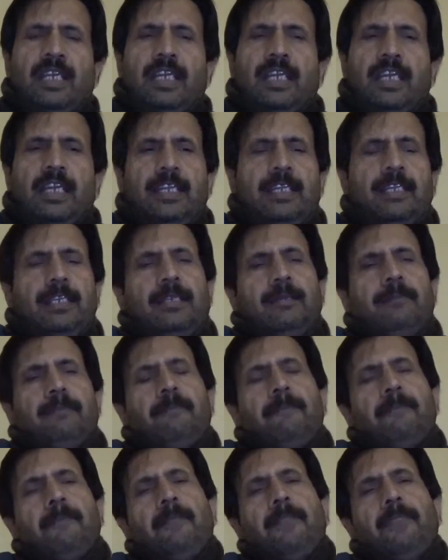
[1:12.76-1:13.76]
And a
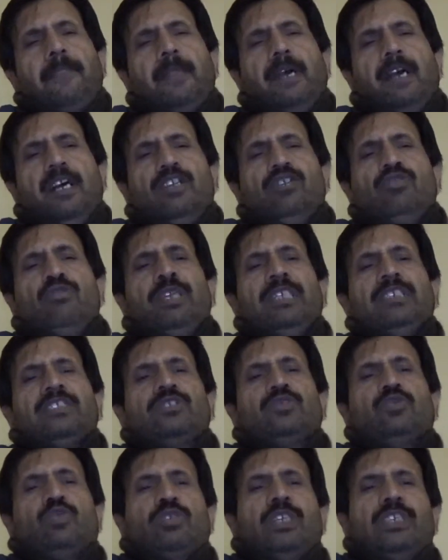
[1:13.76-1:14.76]

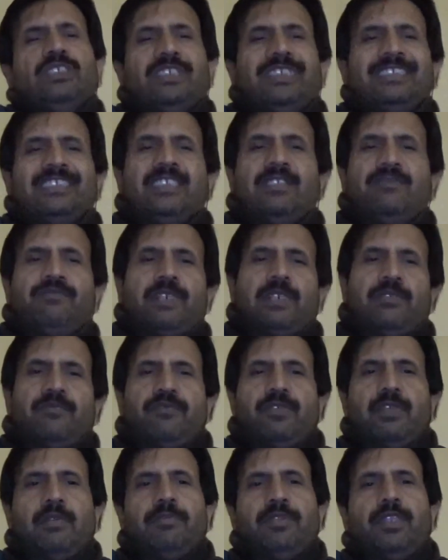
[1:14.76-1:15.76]
stool culture is different
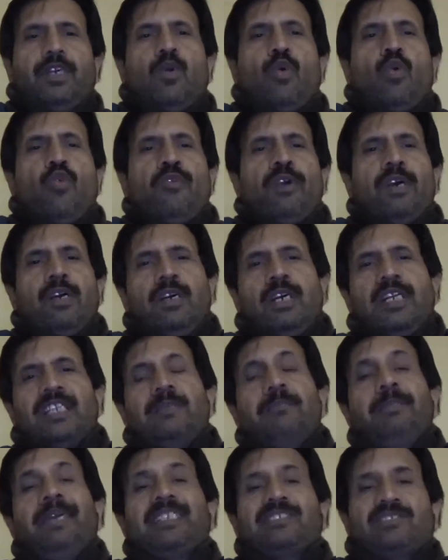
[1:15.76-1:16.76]
from the ova or the
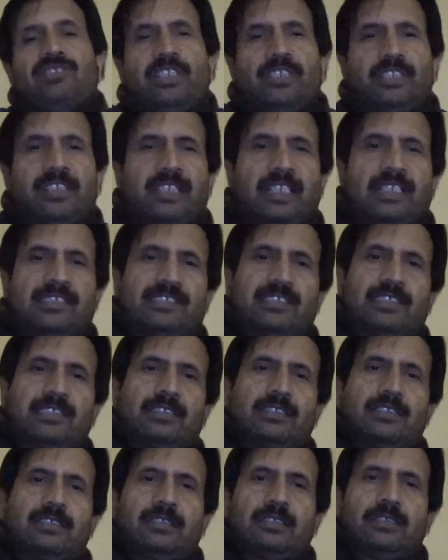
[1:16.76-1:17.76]
parasite
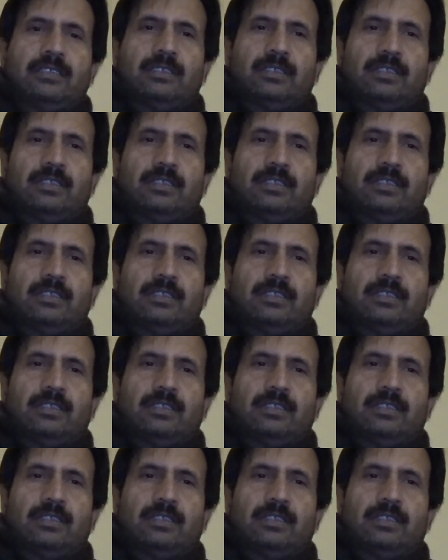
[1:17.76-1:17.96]
analysis